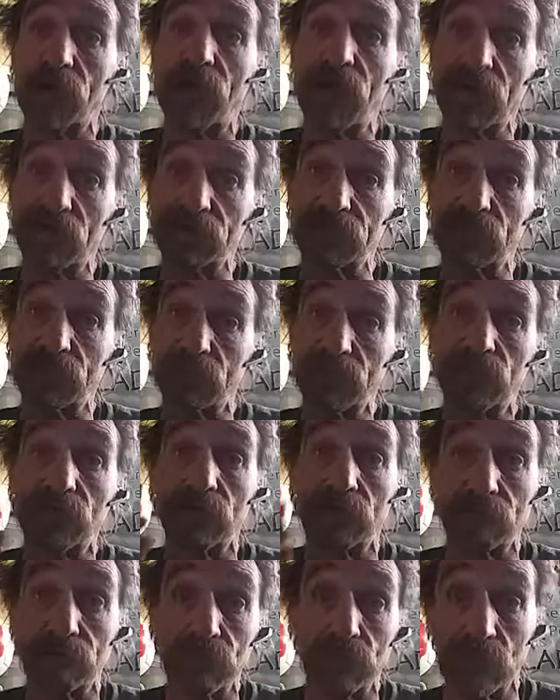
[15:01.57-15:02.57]
miles and we were
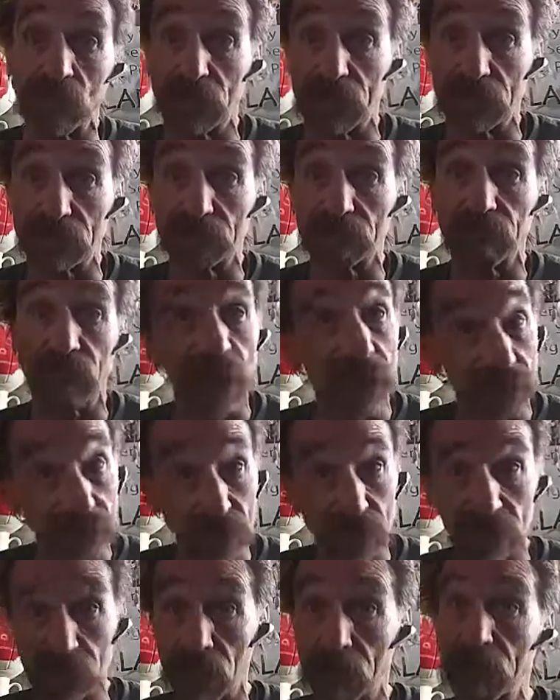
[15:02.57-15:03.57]
employees. I was
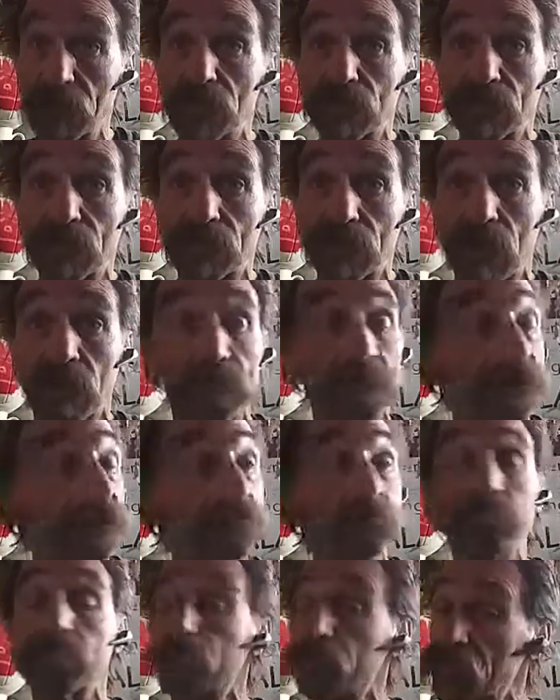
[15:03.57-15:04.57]
a W-2
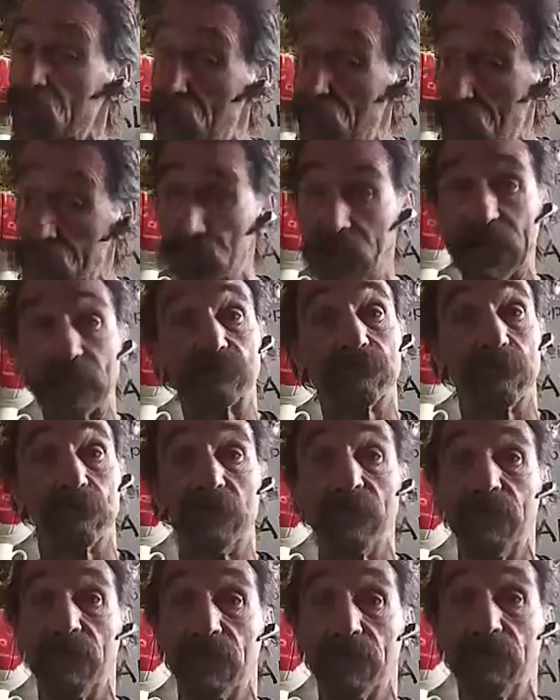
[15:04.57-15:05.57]
company and that's what
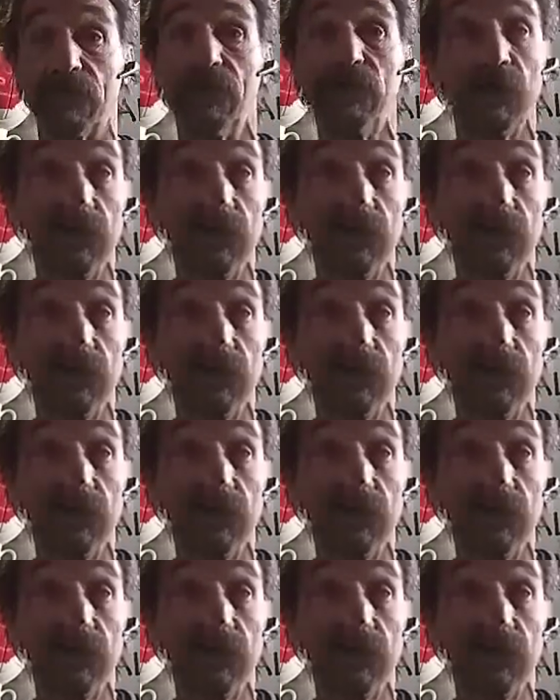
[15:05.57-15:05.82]
we did.